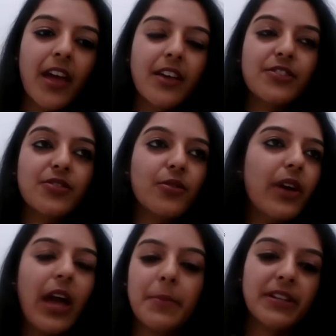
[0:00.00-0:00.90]
so
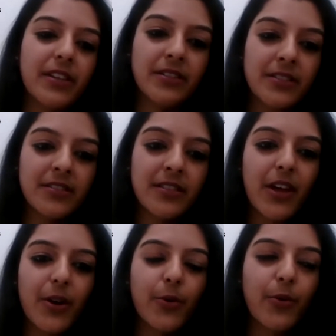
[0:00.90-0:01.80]
eminent,
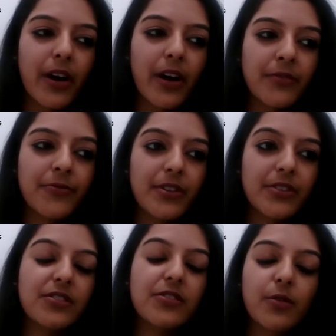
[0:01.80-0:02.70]
who are
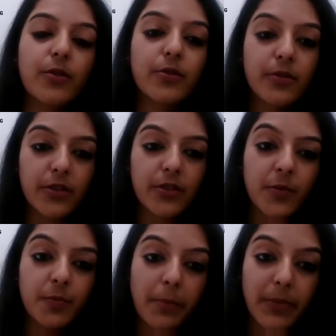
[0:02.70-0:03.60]
so good
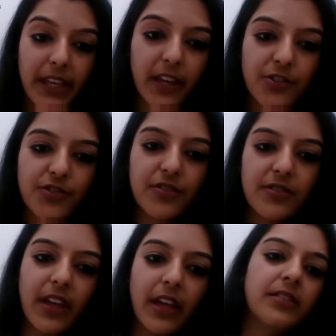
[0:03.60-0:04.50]

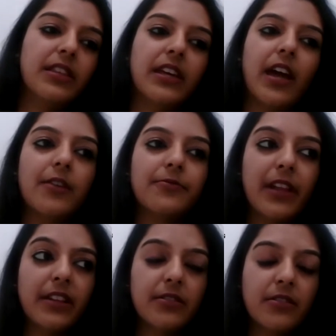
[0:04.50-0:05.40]
publications, and they have
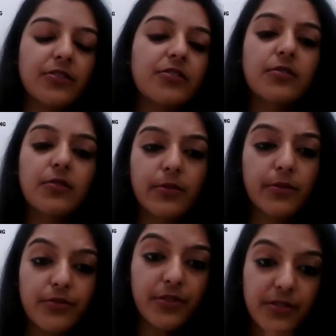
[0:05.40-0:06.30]
like done so
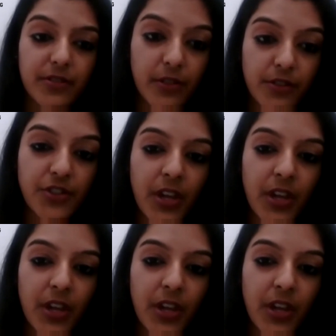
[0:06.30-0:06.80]
good research.